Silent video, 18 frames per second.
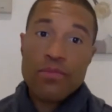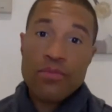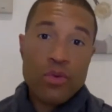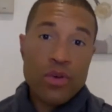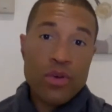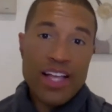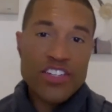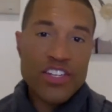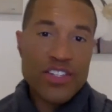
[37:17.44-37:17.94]

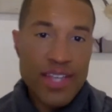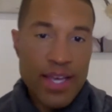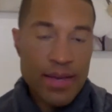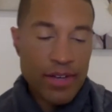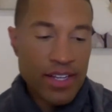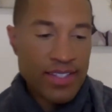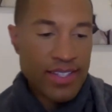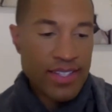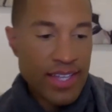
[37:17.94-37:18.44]
that's just it.
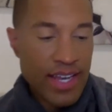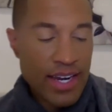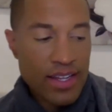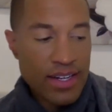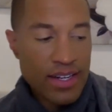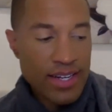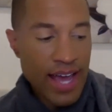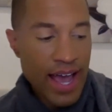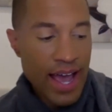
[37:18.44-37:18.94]
Because at the end of
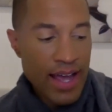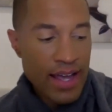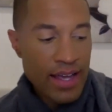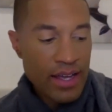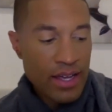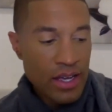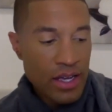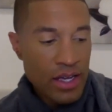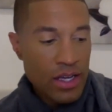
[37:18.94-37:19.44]
the day,
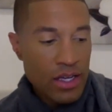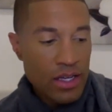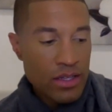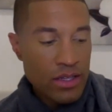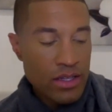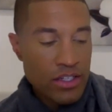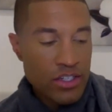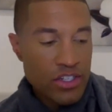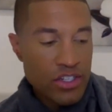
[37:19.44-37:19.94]

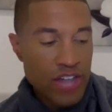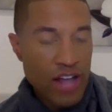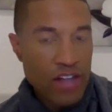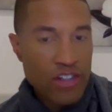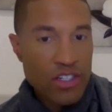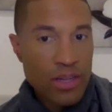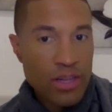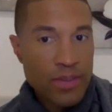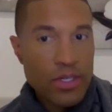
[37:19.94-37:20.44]
the challenge
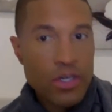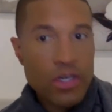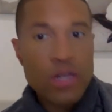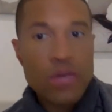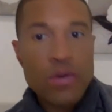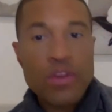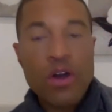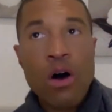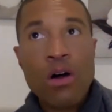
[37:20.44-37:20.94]
and opportunity
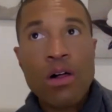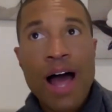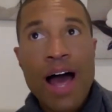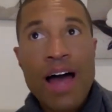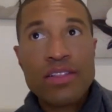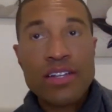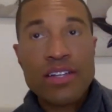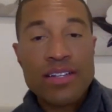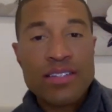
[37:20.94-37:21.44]
with all
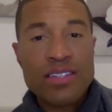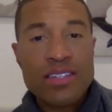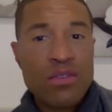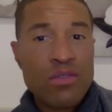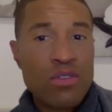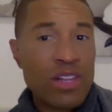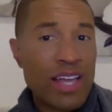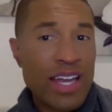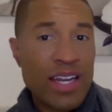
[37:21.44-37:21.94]
athletes and
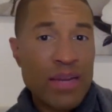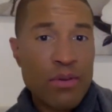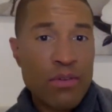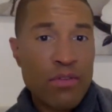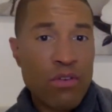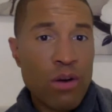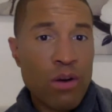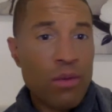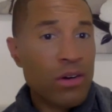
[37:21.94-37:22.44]
really any
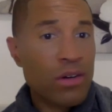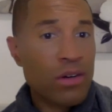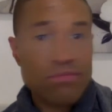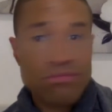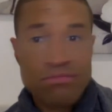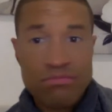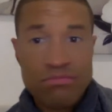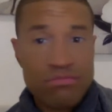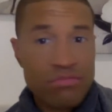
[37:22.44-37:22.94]
performer,
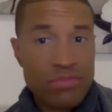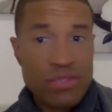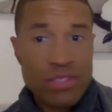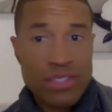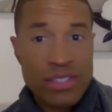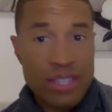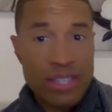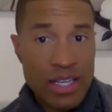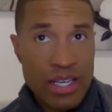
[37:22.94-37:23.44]

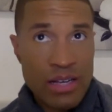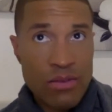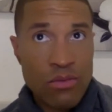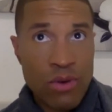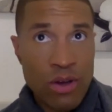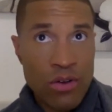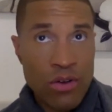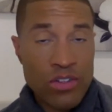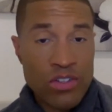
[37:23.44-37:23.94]

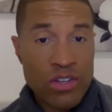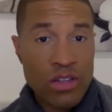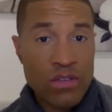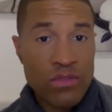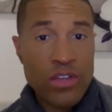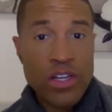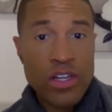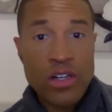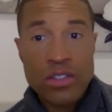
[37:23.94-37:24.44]
whether it's on the
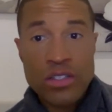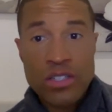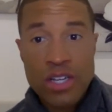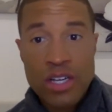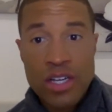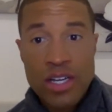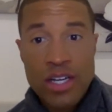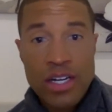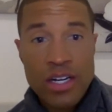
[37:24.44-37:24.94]
field,
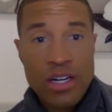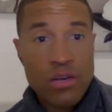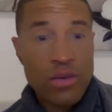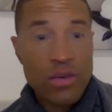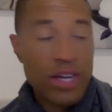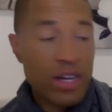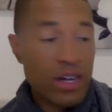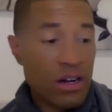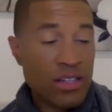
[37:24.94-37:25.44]
in an
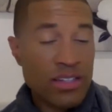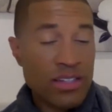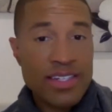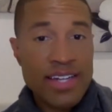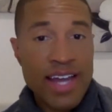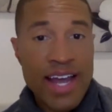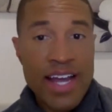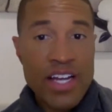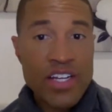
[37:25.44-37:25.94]
arena, on
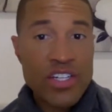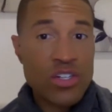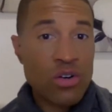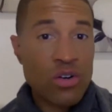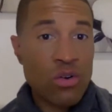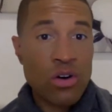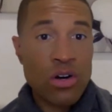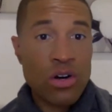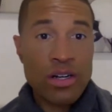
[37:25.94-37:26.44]
stage,
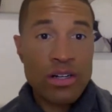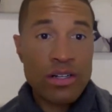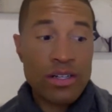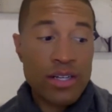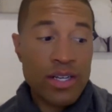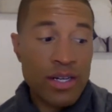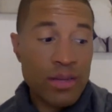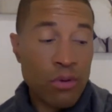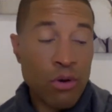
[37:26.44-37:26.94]
or
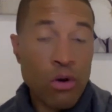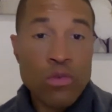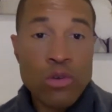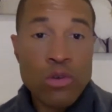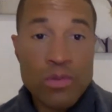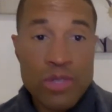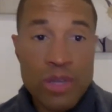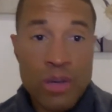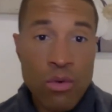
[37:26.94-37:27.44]
in a boardroom
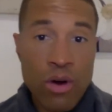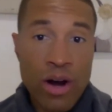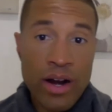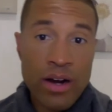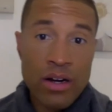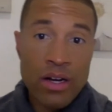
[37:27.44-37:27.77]
somewhere,